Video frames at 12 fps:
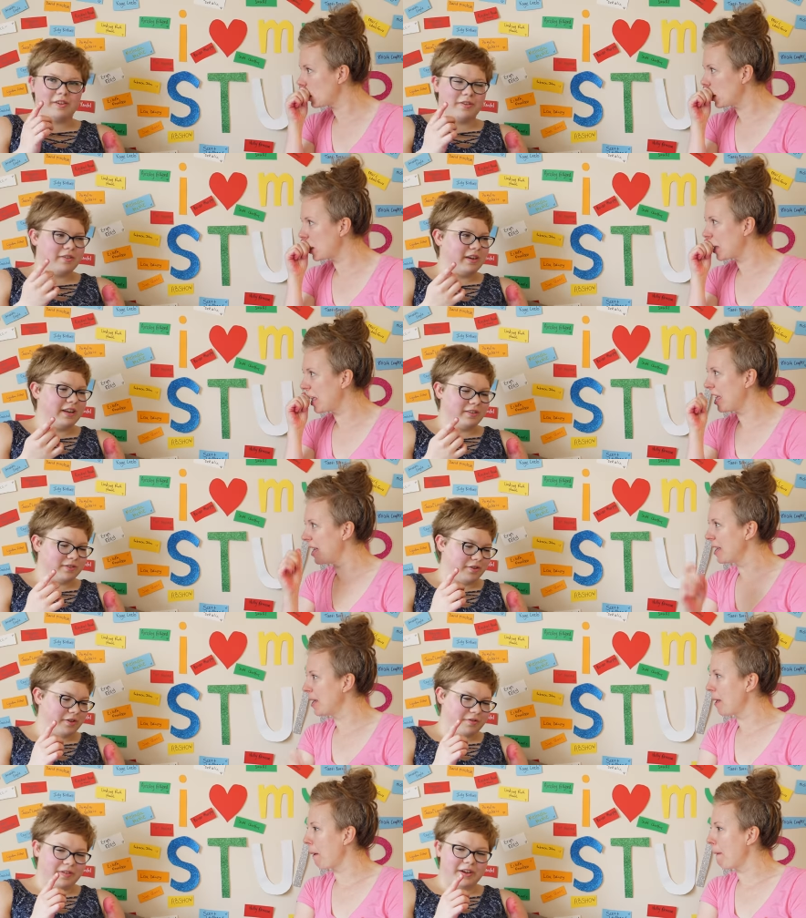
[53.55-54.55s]
Speaker 1: Your needles
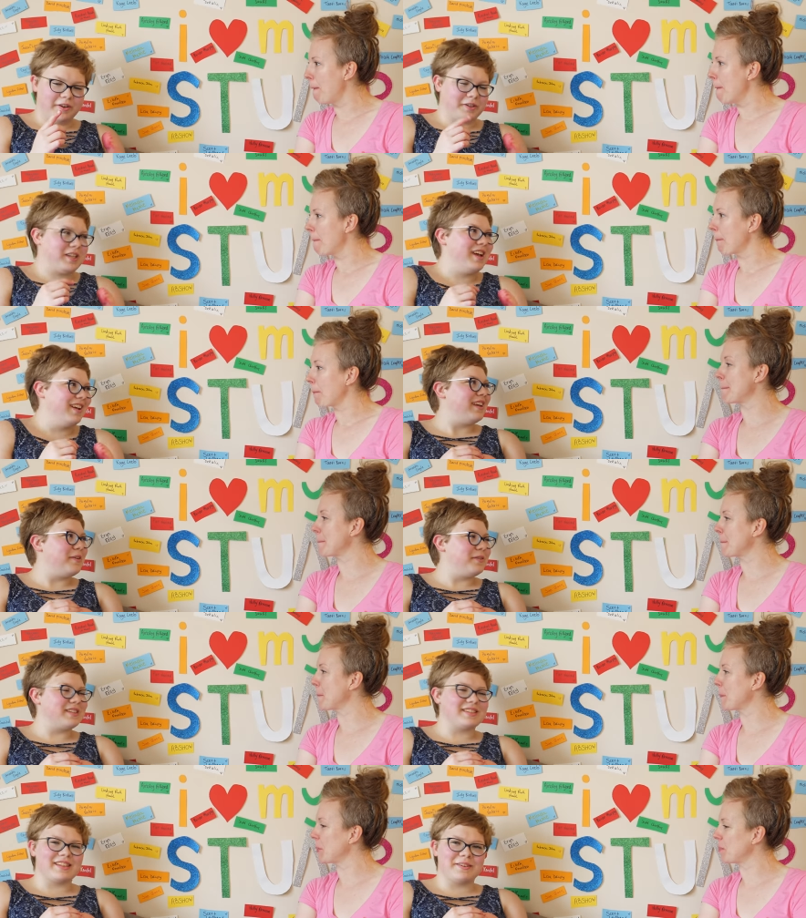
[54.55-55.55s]
are your fingers. It
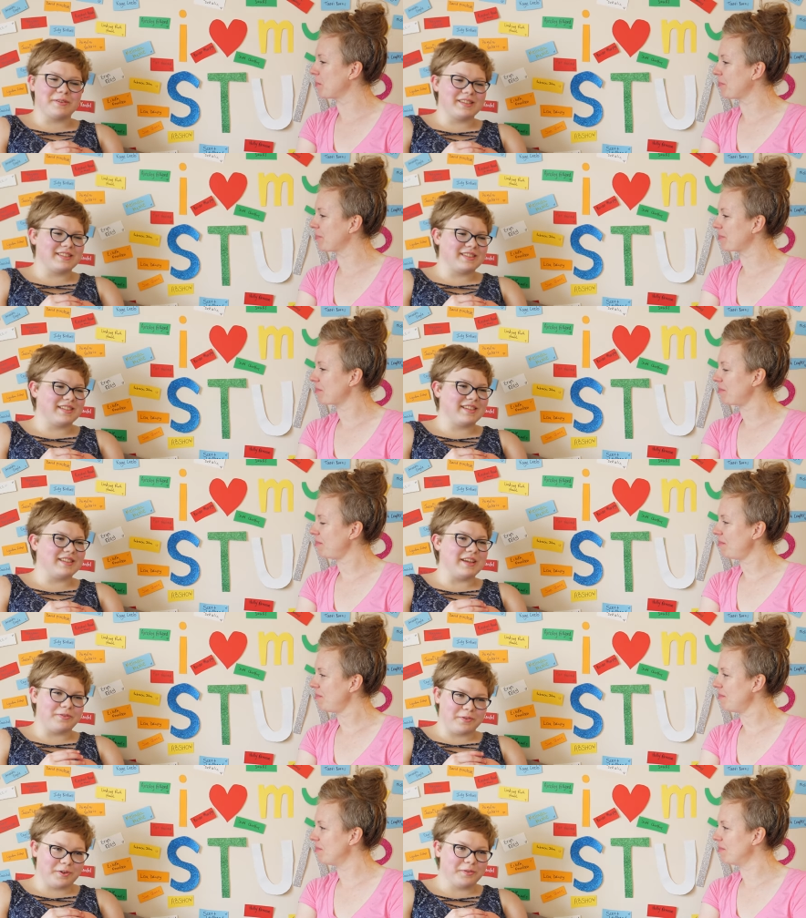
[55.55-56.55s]
was
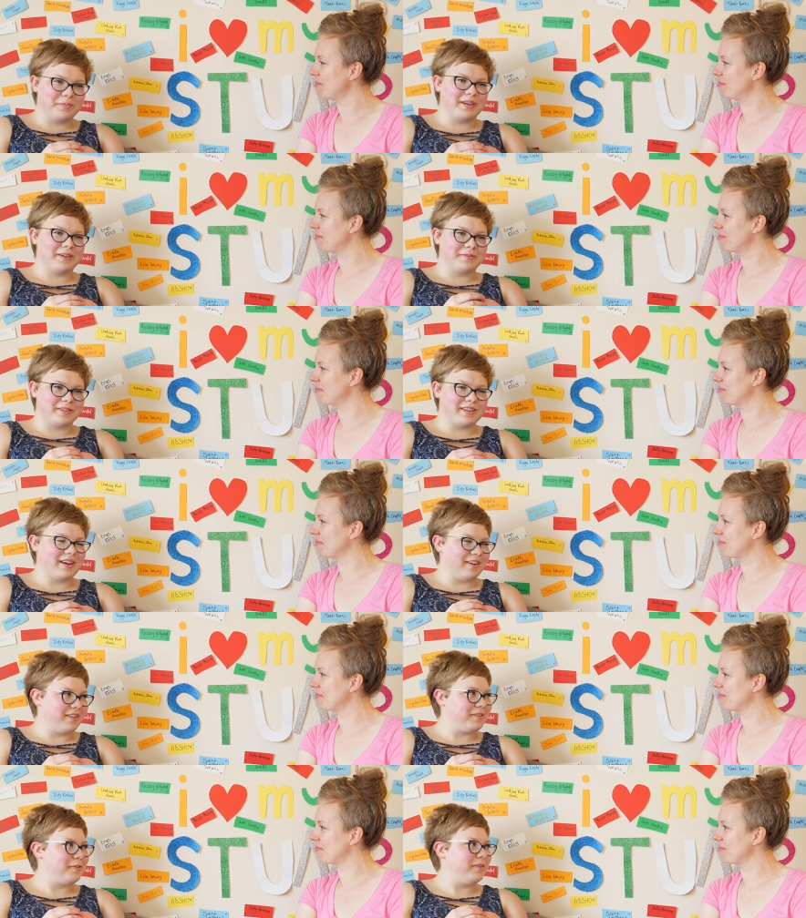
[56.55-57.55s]
difficult, but I
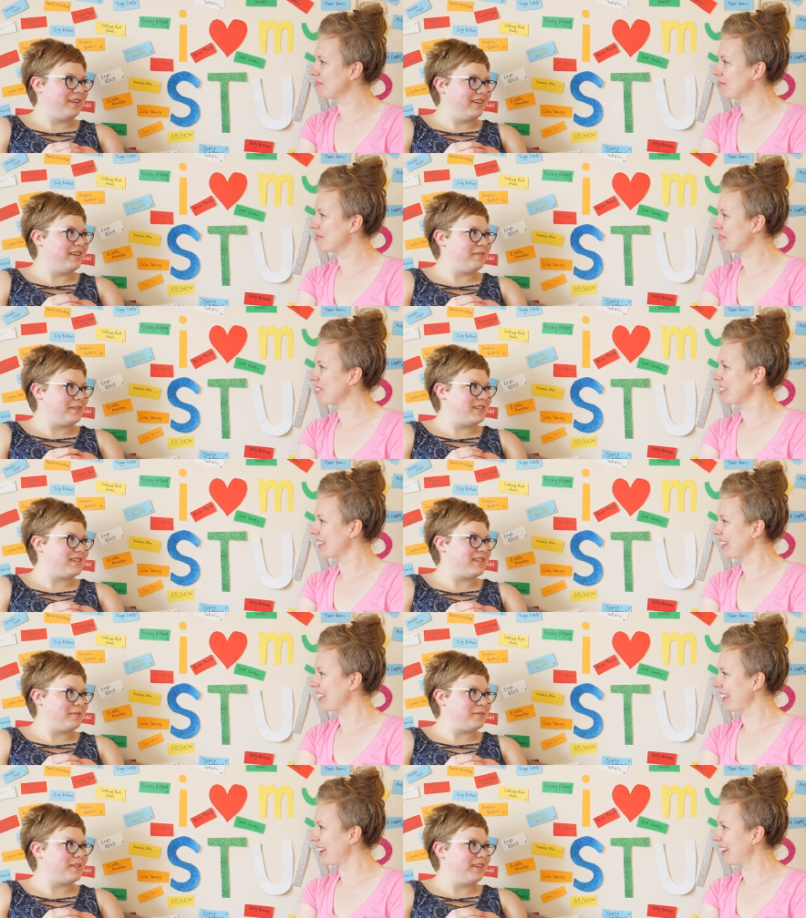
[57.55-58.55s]
got through it, and it
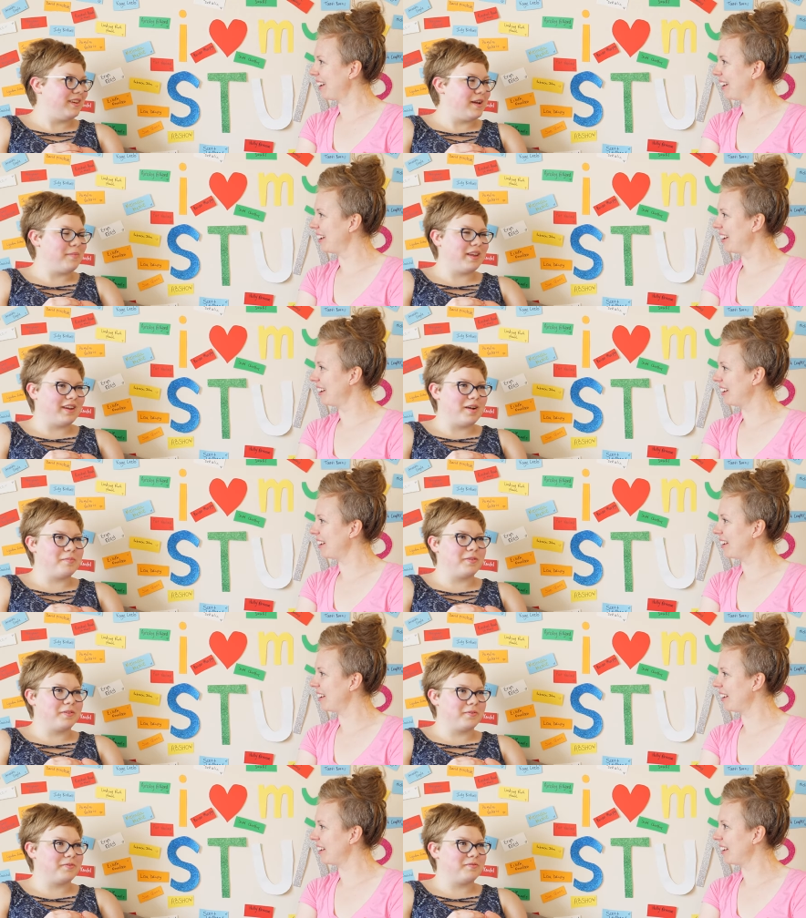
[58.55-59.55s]
was good. I made a
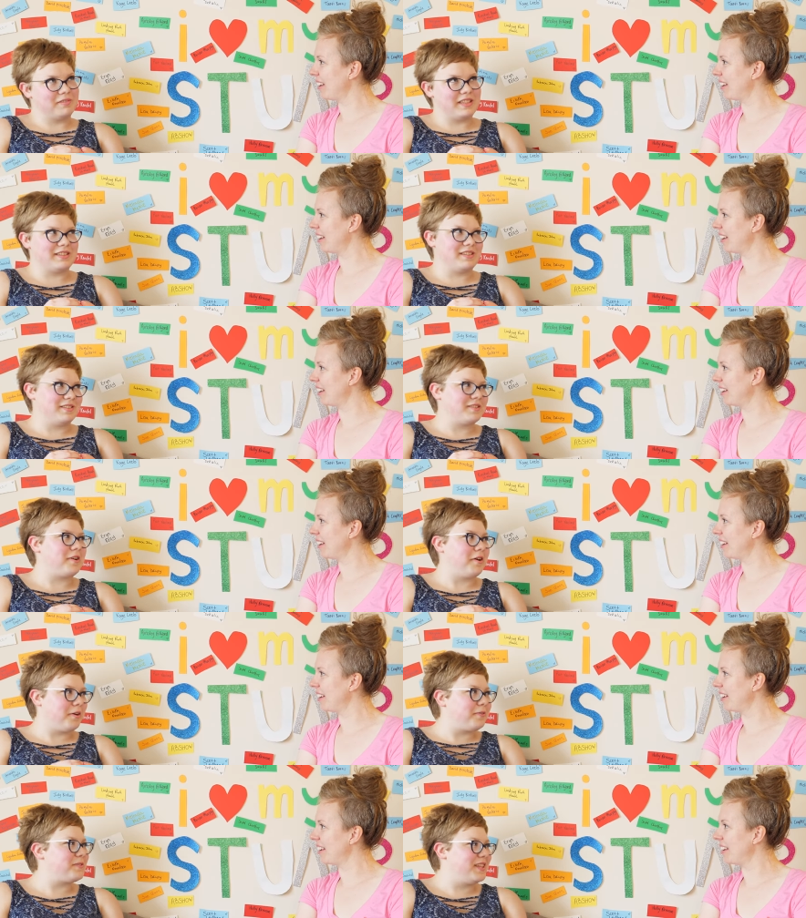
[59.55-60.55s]
couple of decent
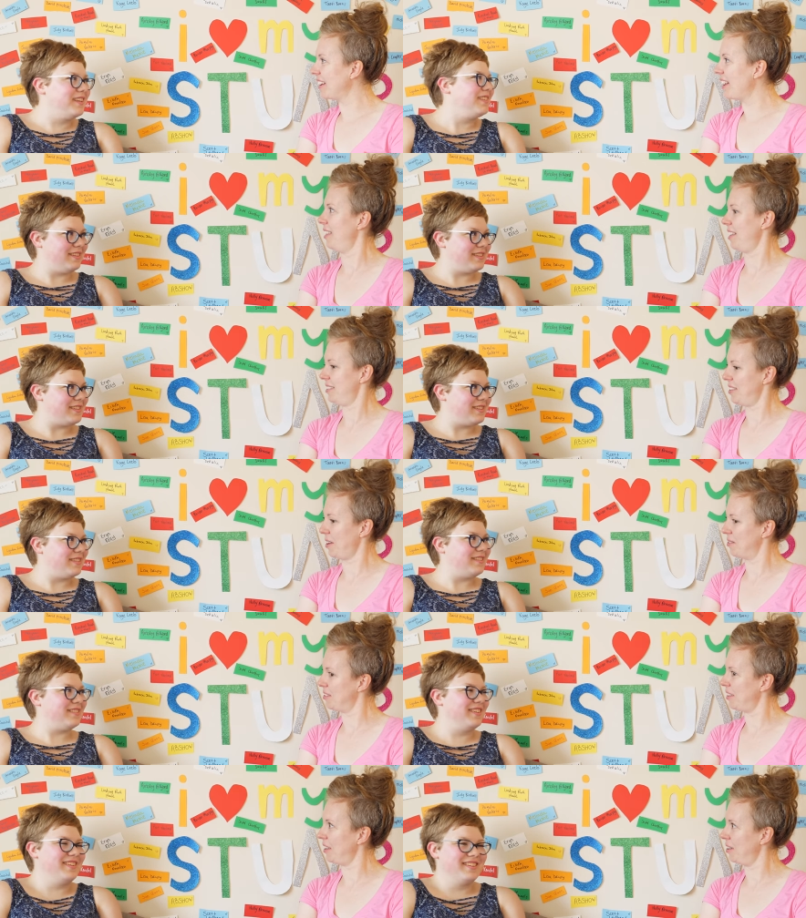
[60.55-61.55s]
scarves. That
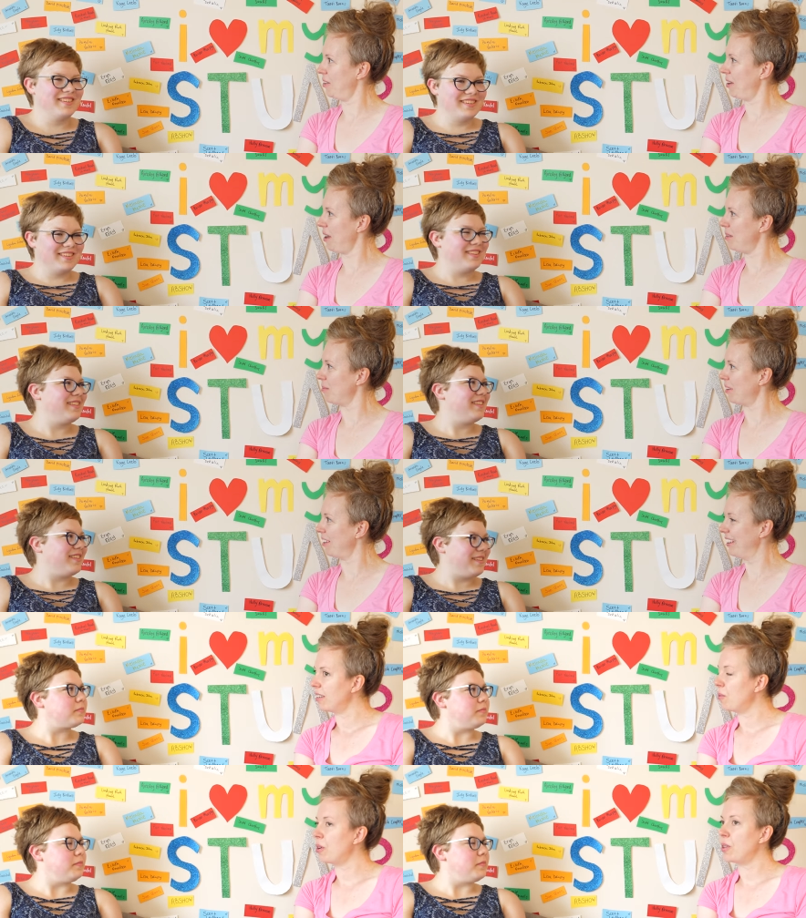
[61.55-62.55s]
sounds
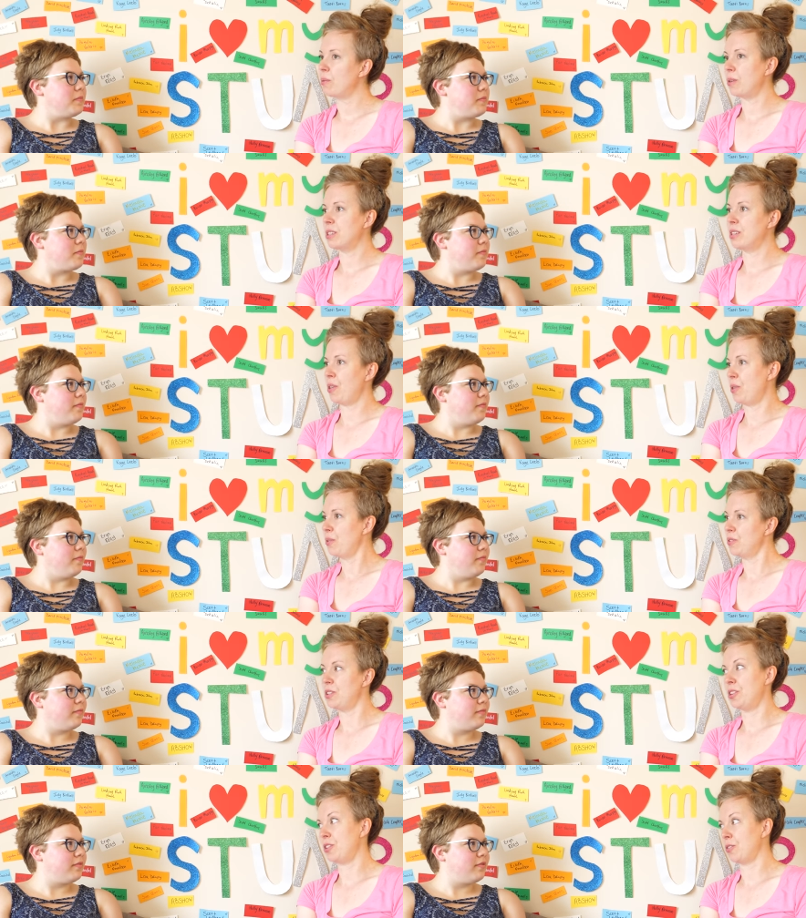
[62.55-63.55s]
incredible. What are the words that you
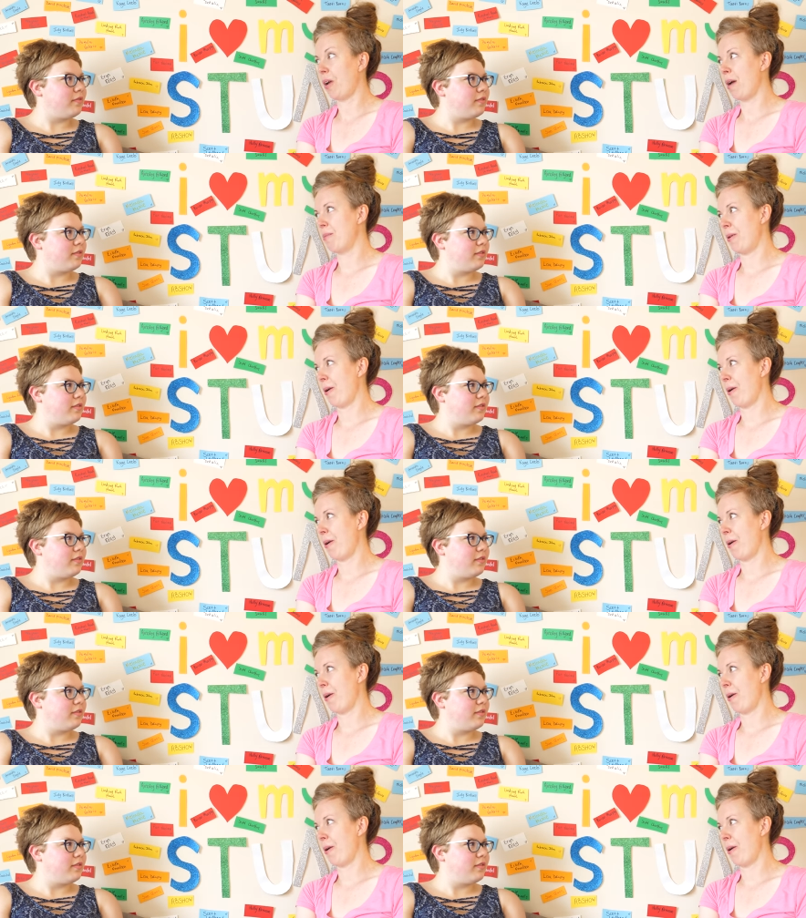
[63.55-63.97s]
use to describe